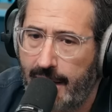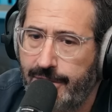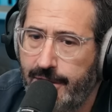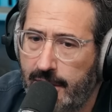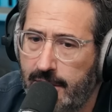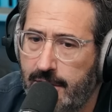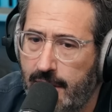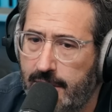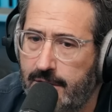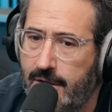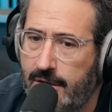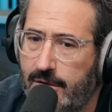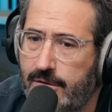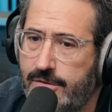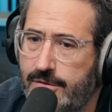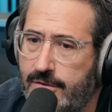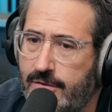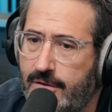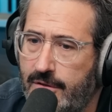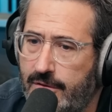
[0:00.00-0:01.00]
I think that
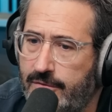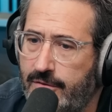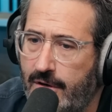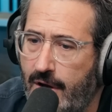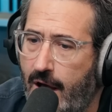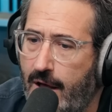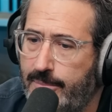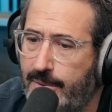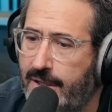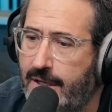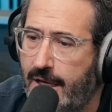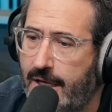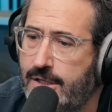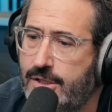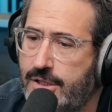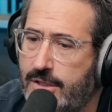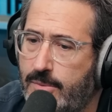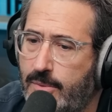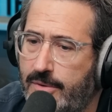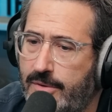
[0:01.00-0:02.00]
there's there's an
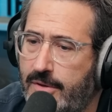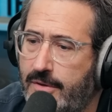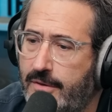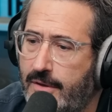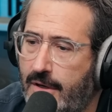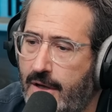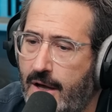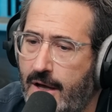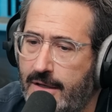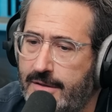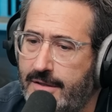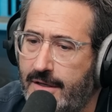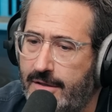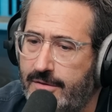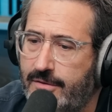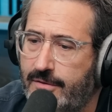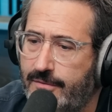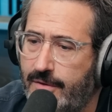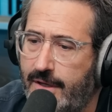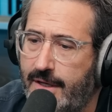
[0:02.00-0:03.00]
obligation within the
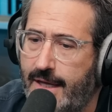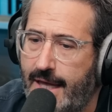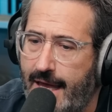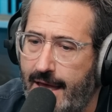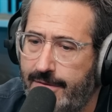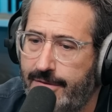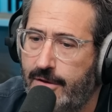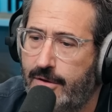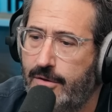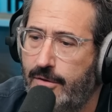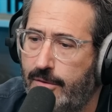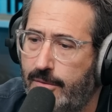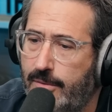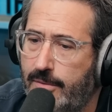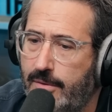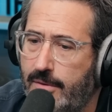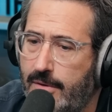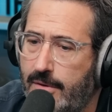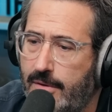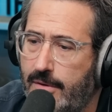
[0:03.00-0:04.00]
context of like
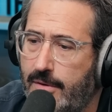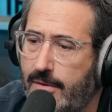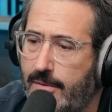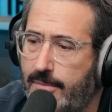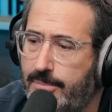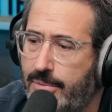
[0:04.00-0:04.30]
ethical uh,